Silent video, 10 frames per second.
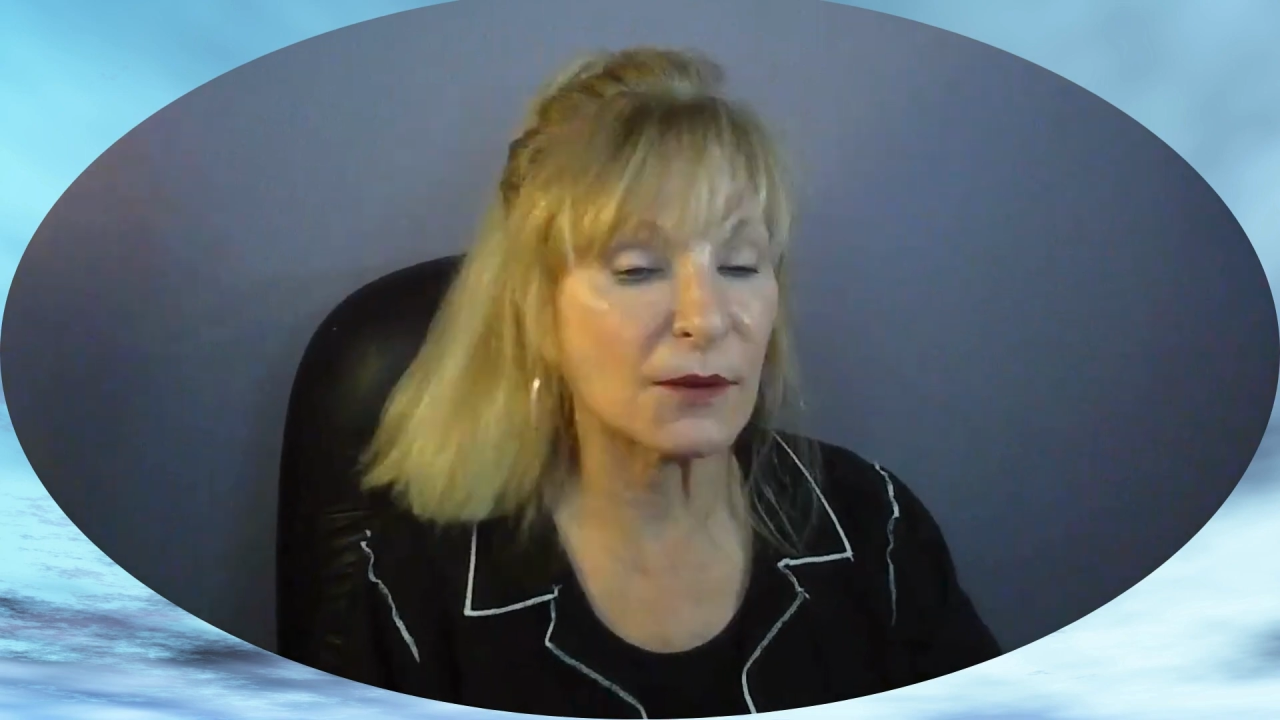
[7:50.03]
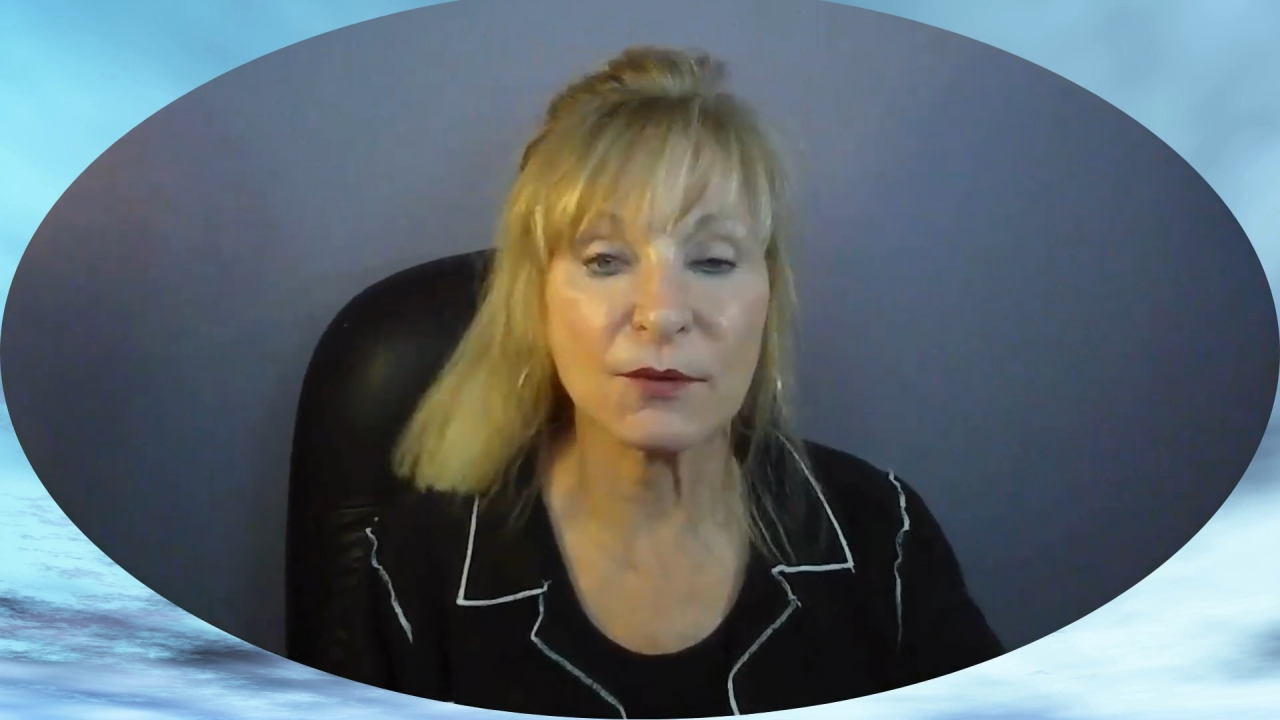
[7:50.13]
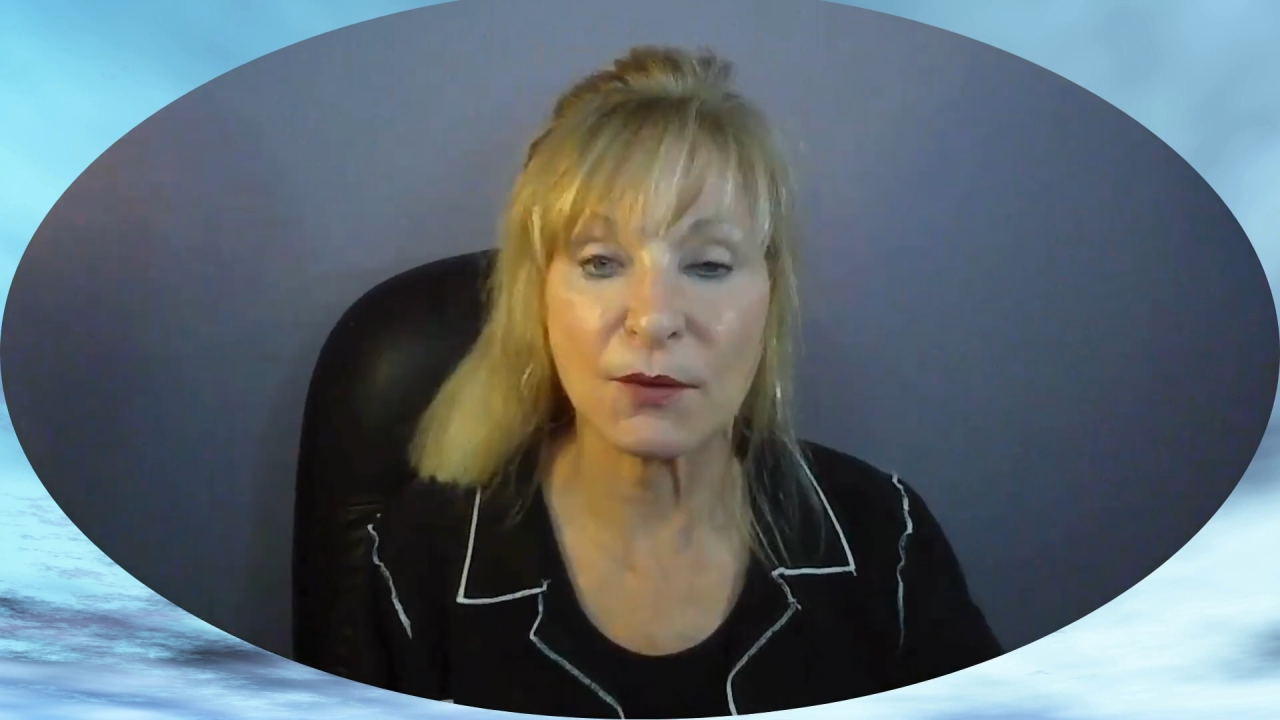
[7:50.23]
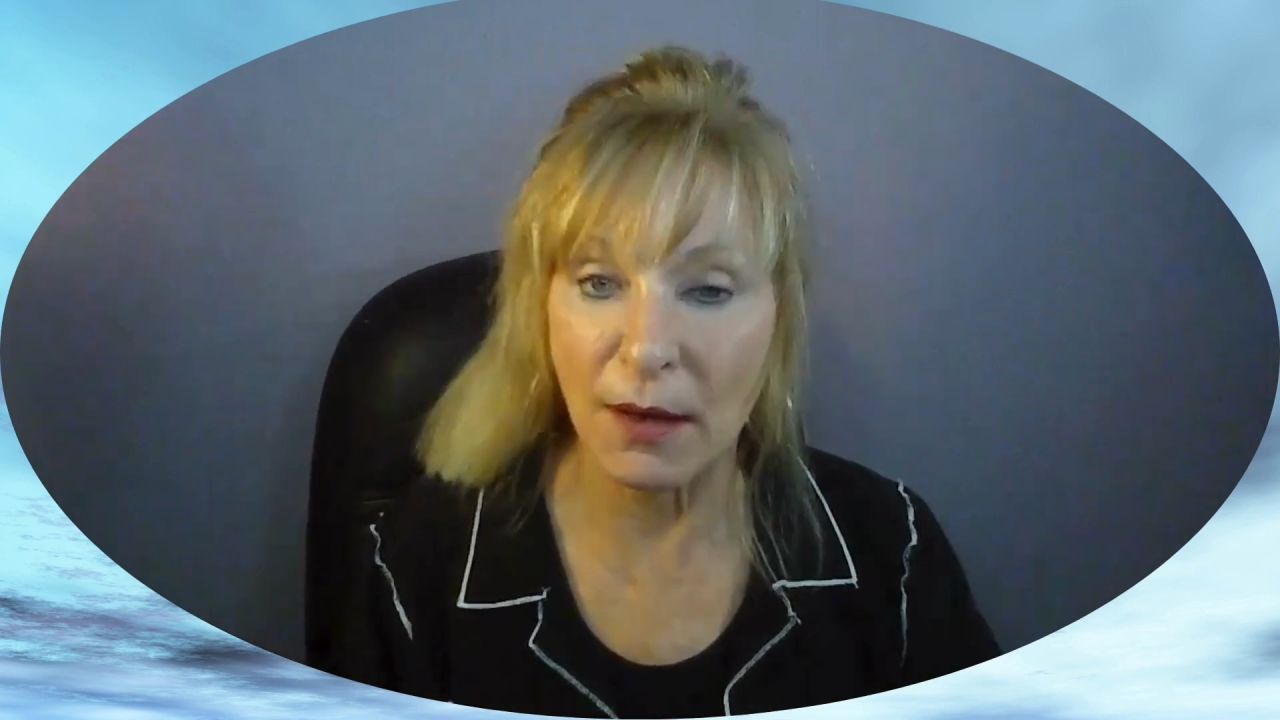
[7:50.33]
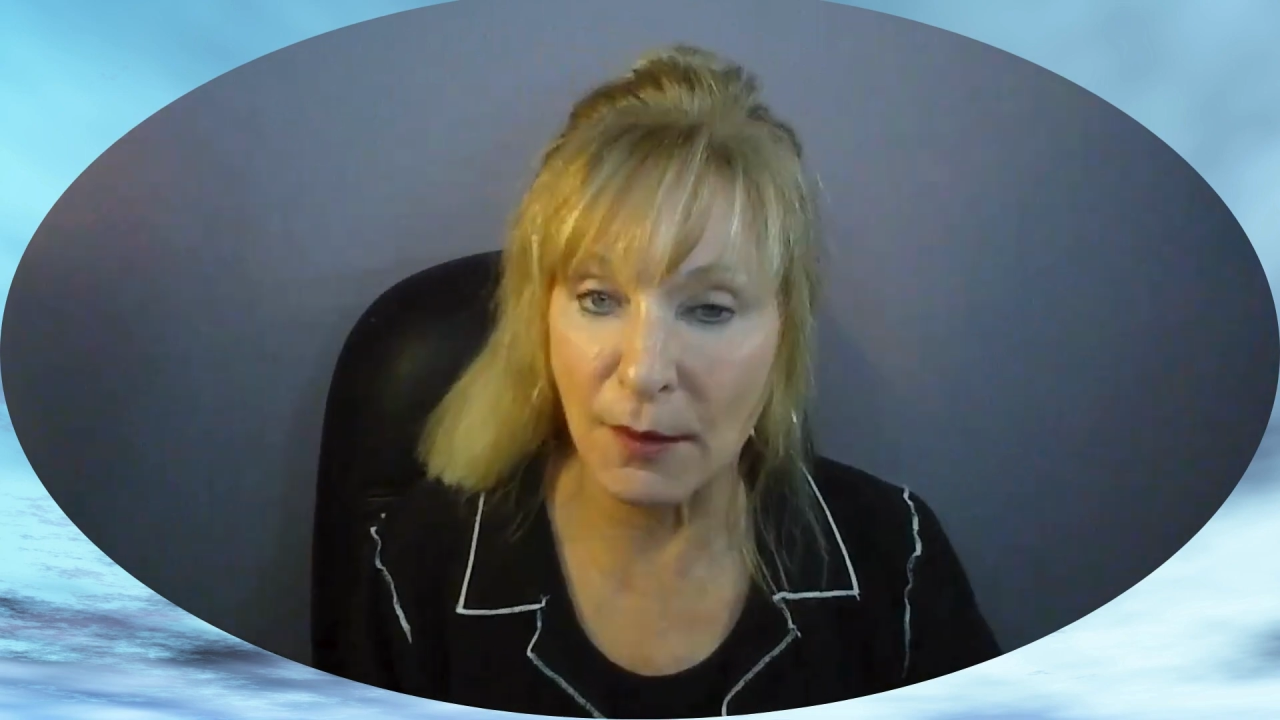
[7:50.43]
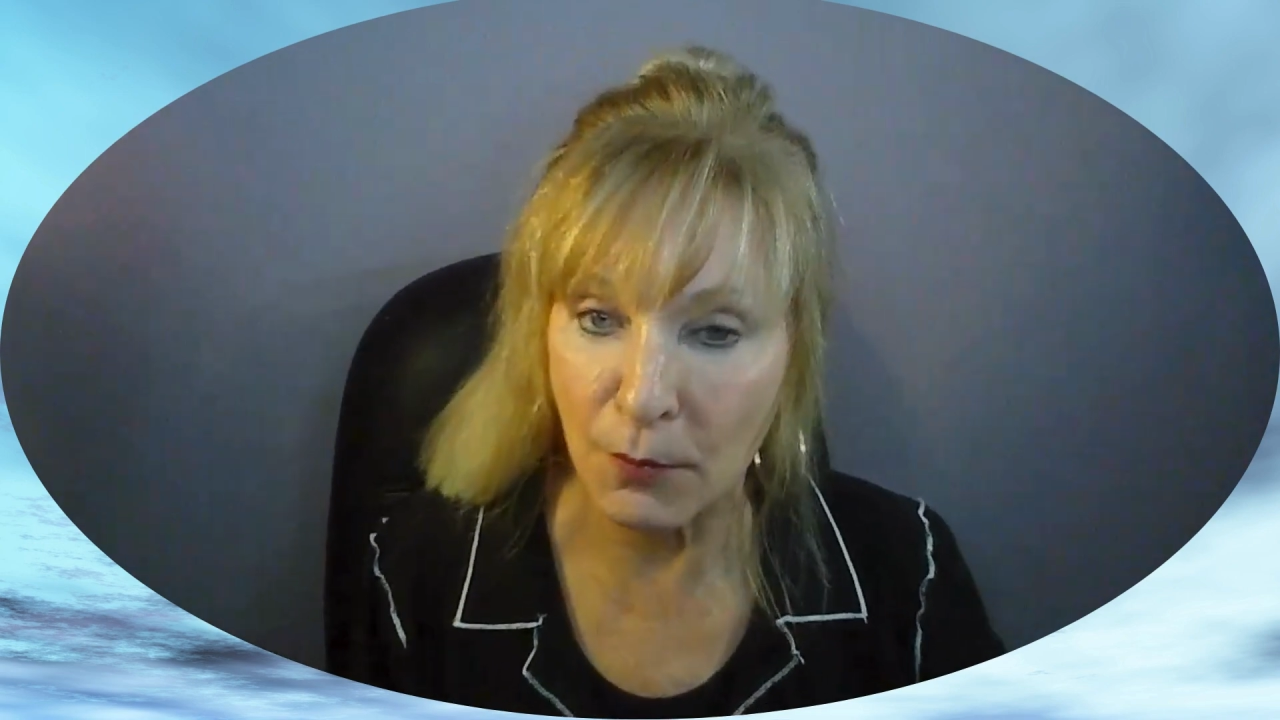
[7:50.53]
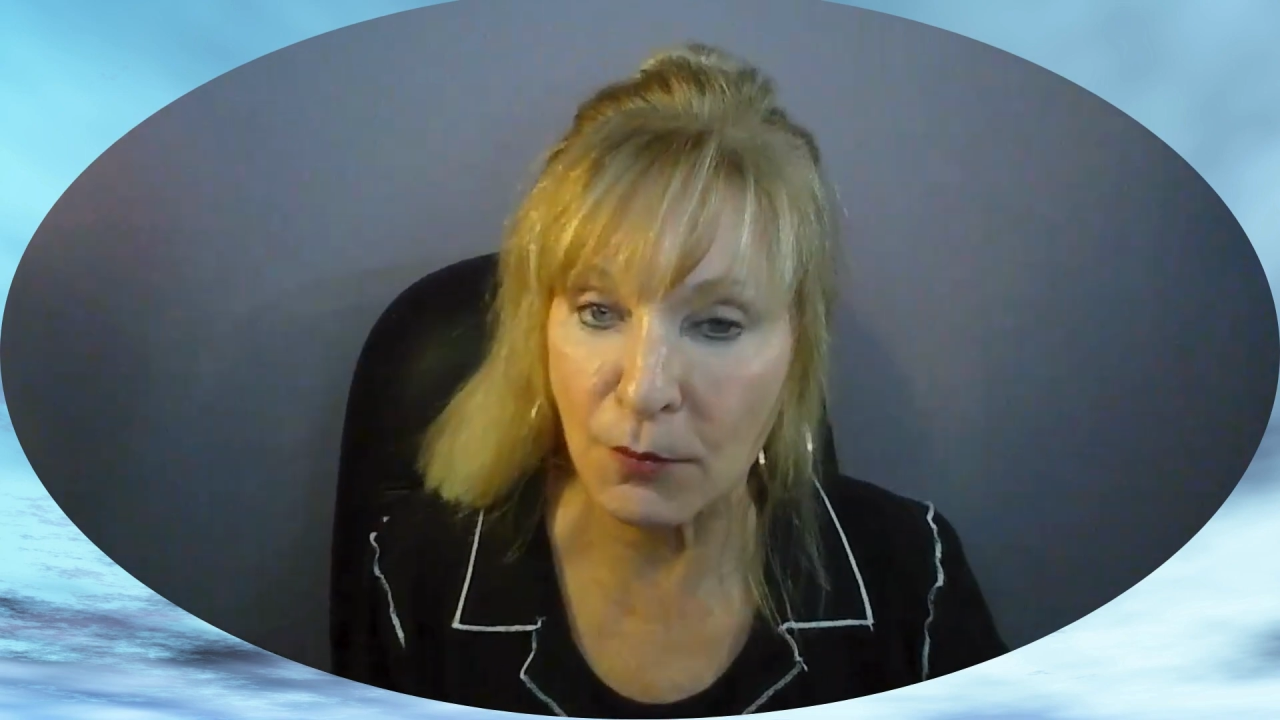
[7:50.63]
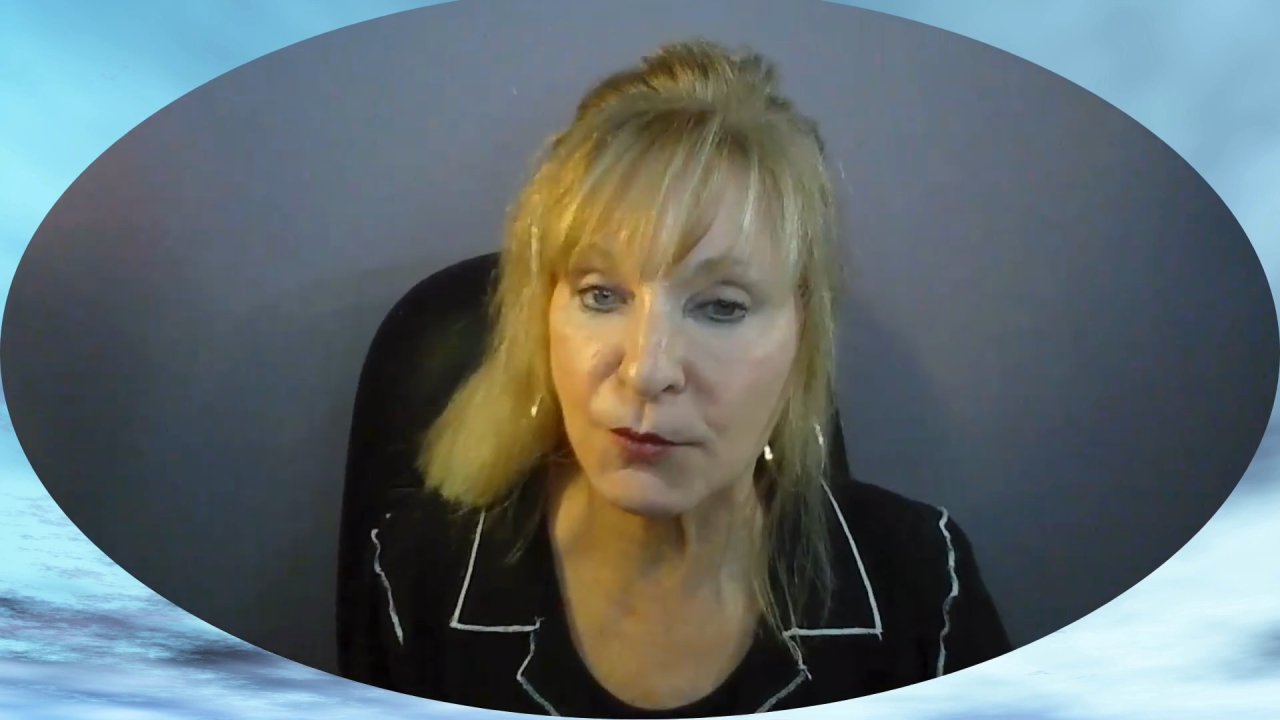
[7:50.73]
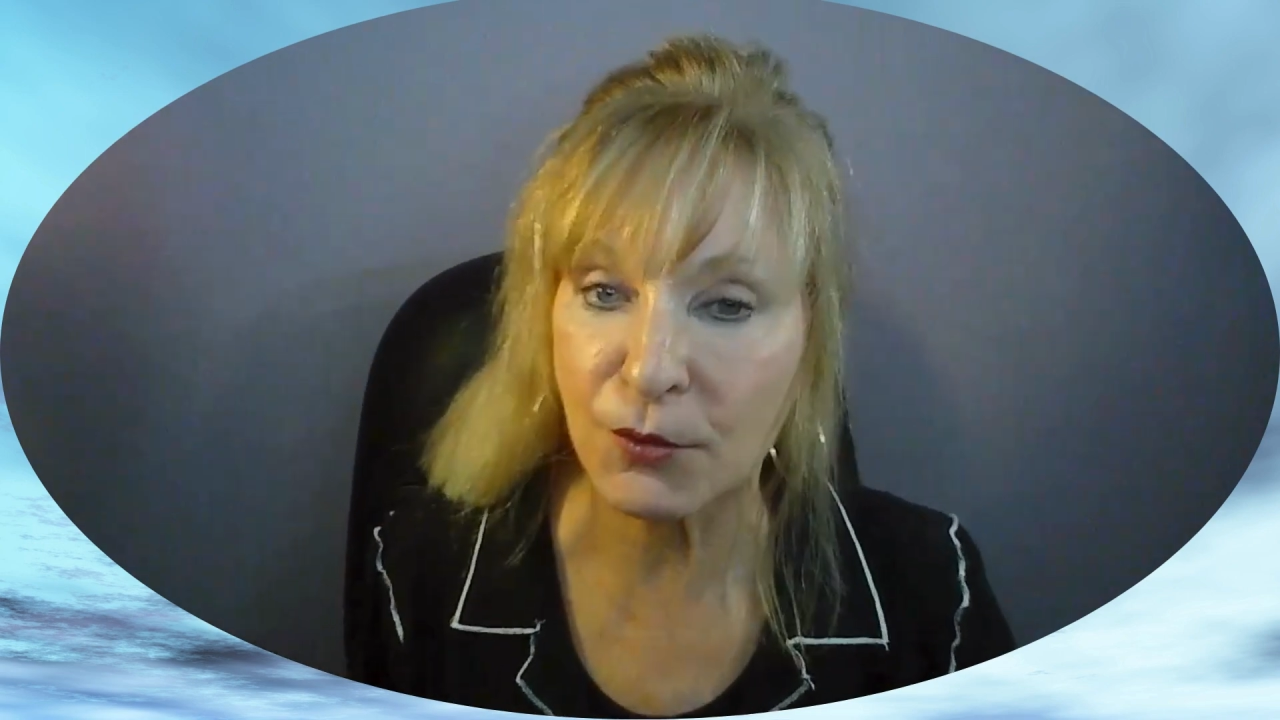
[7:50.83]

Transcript: so I won't